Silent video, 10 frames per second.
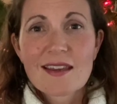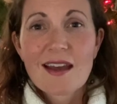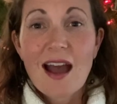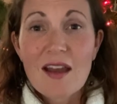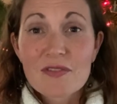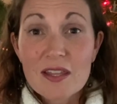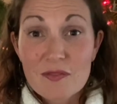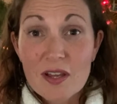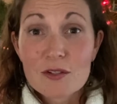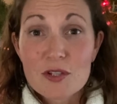Hi, Faith
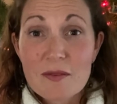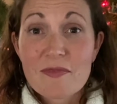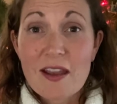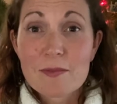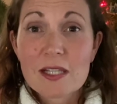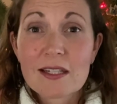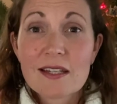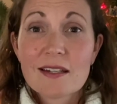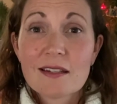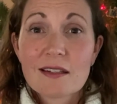Fellowship family.
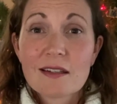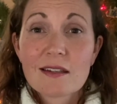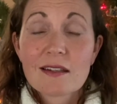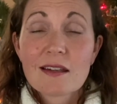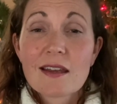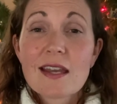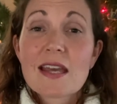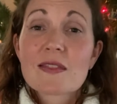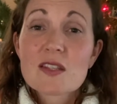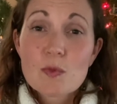
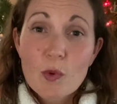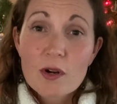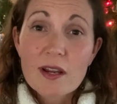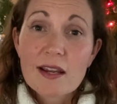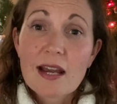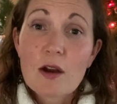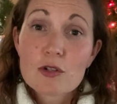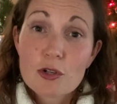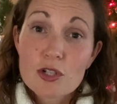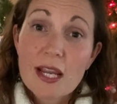This morning, our
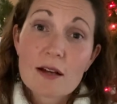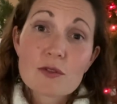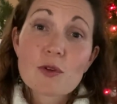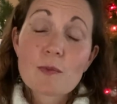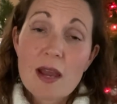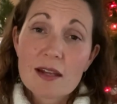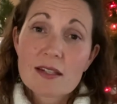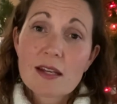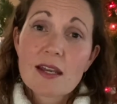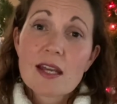church council met
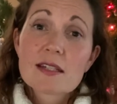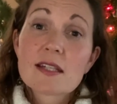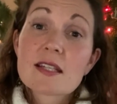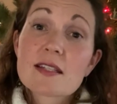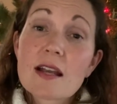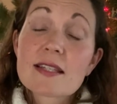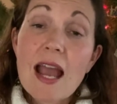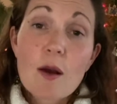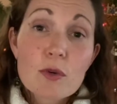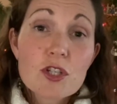to discuss how
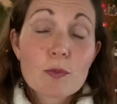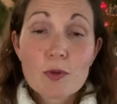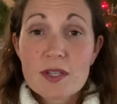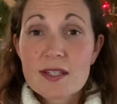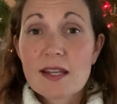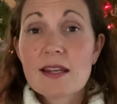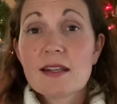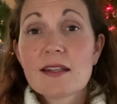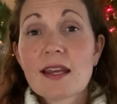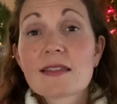we should proceed
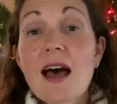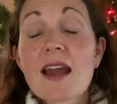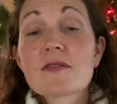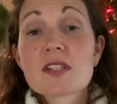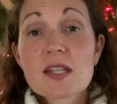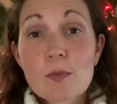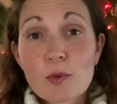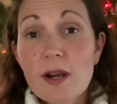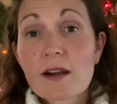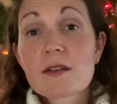in light of the
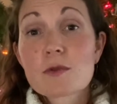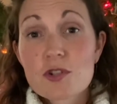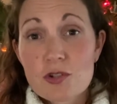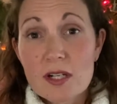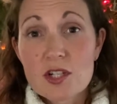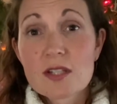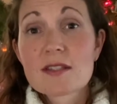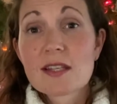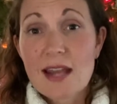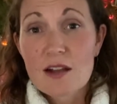temporary restrictions
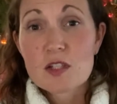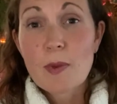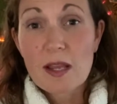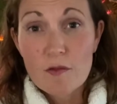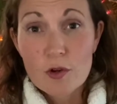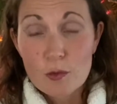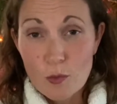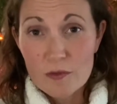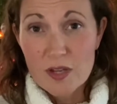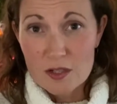announced by Governor
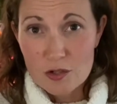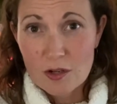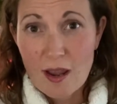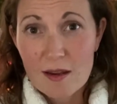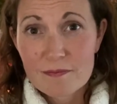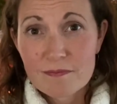Wolf yesterday.